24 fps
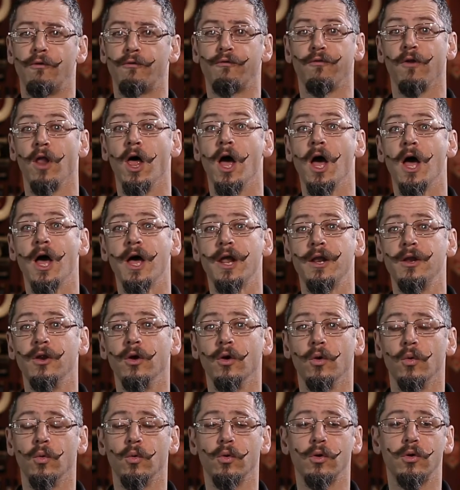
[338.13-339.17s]
flan,
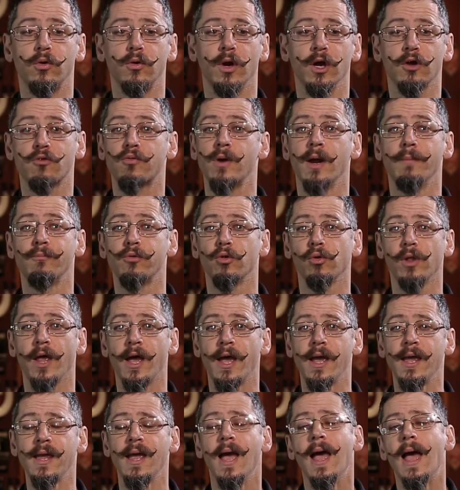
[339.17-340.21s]
or creme
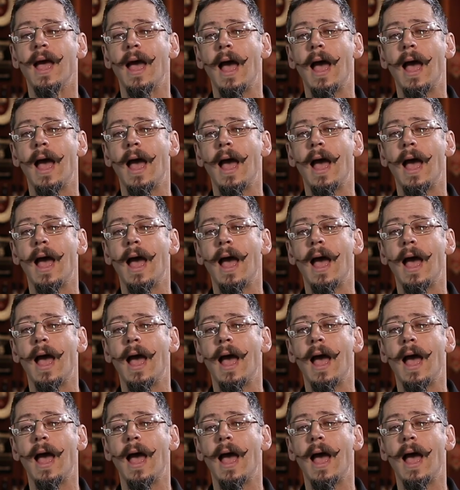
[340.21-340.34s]
brulee.